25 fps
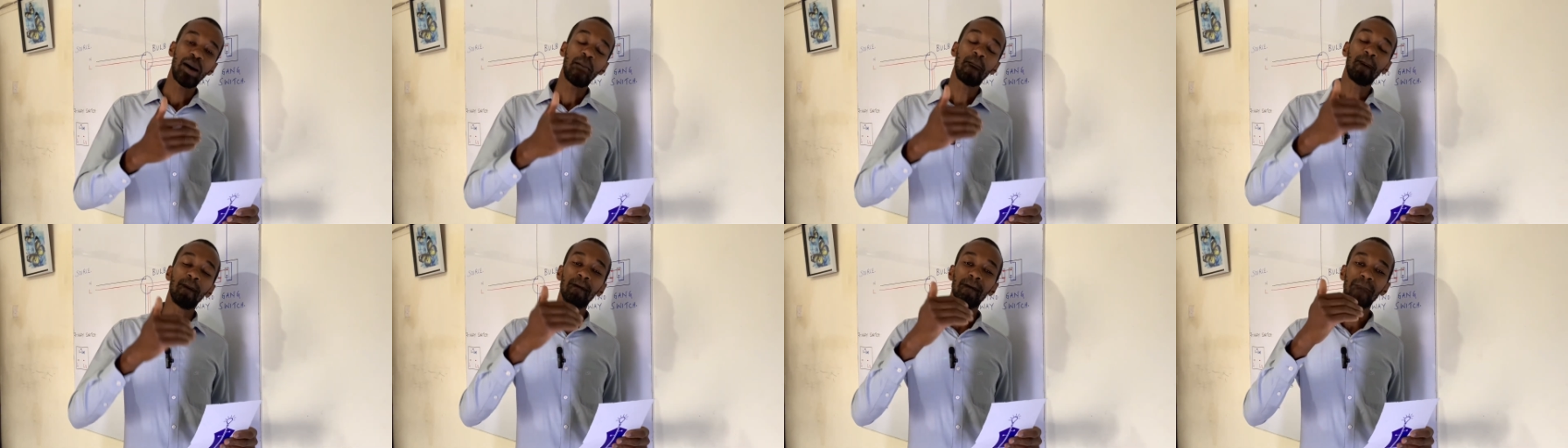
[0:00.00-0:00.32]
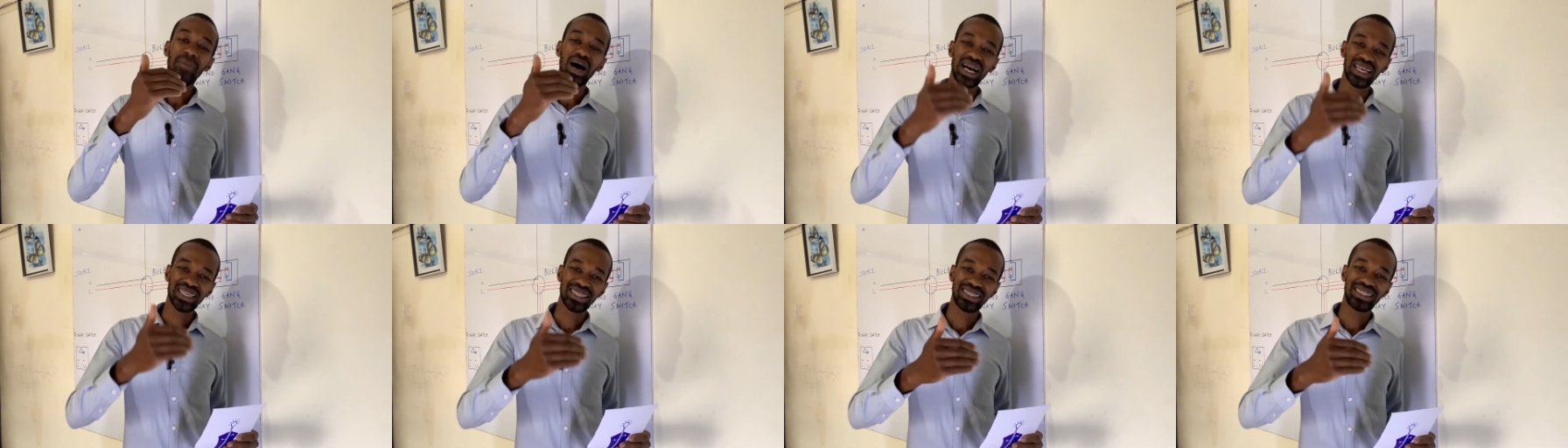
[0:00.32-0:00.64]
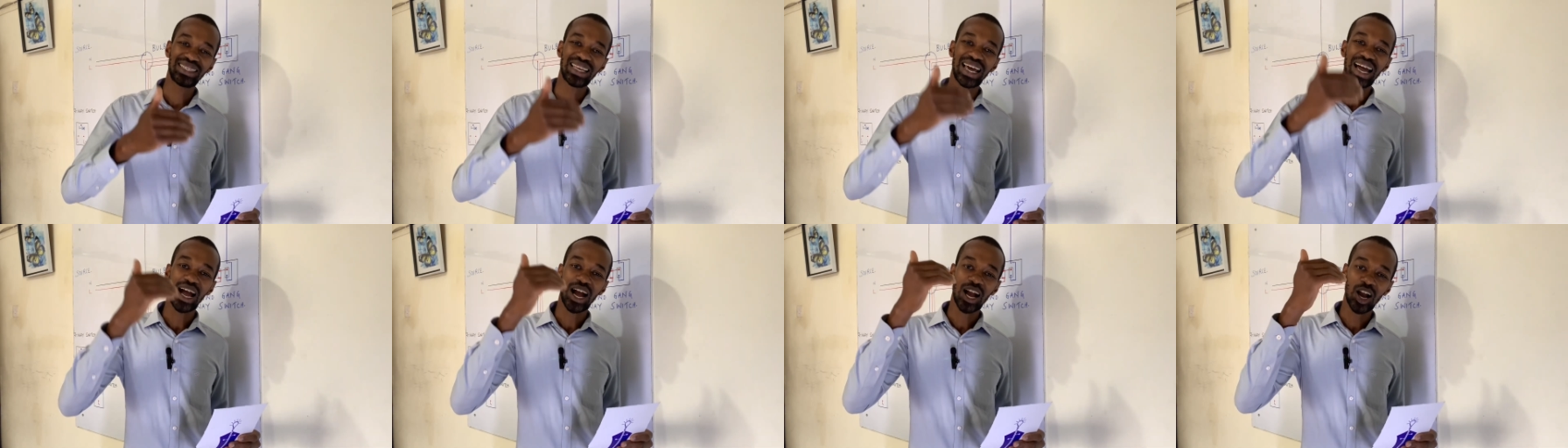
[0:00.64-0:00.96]

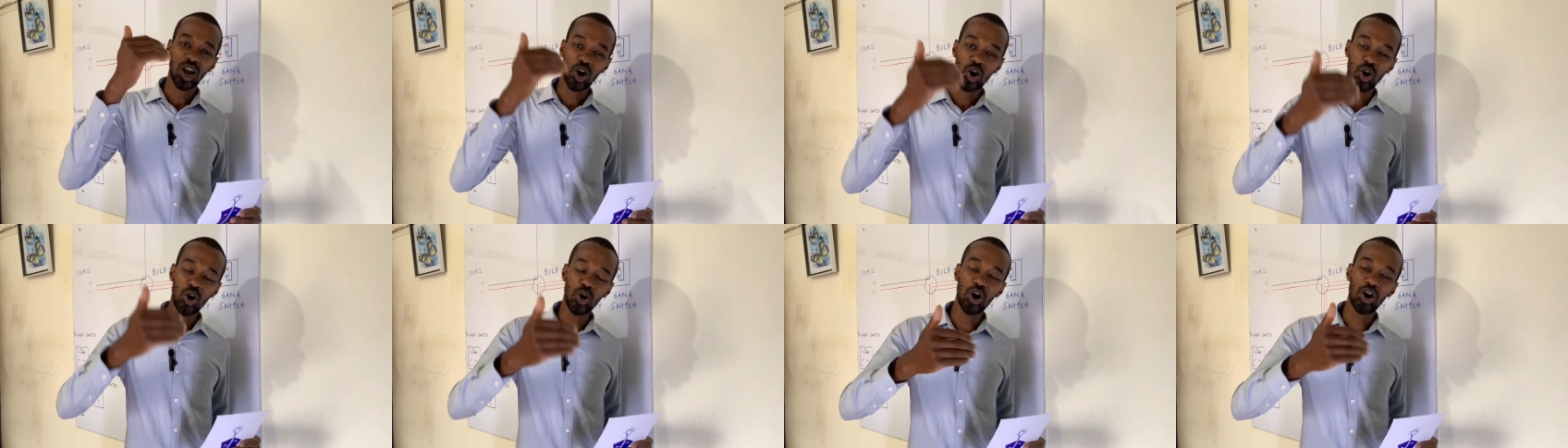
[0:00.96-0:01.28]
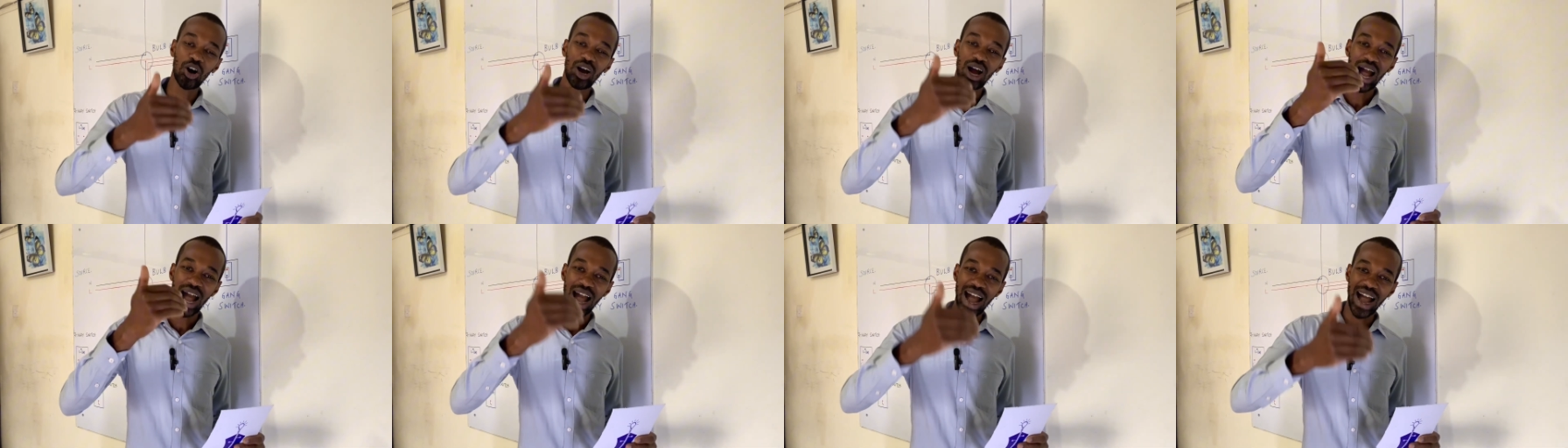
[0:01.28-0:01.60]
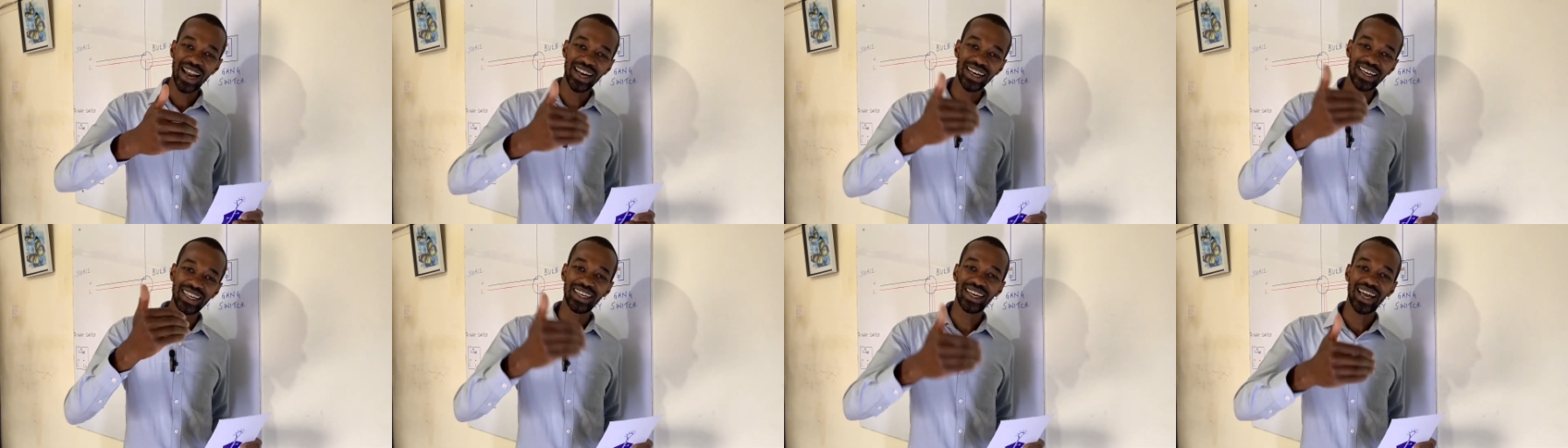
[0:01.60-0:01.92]
must go
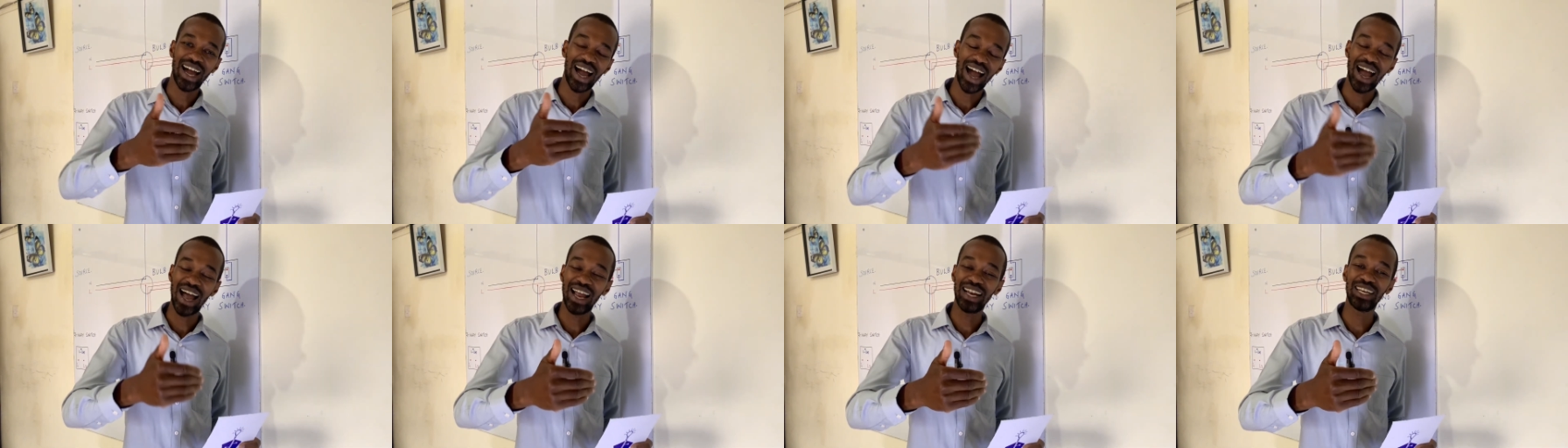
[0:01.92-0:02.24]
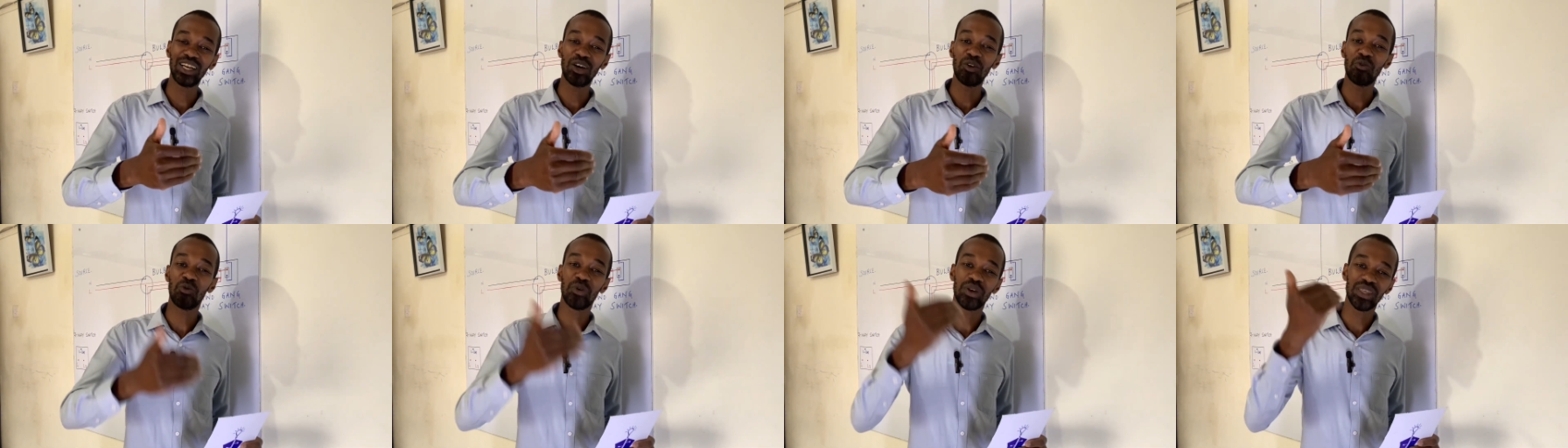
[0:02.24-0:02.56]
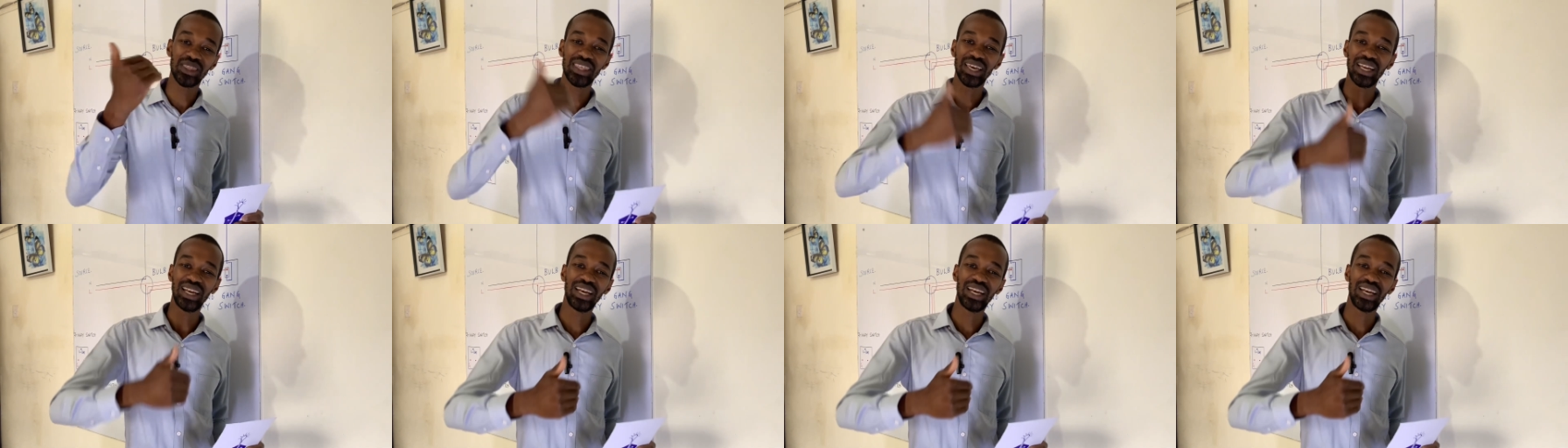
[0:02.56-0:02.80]
hand in hand with the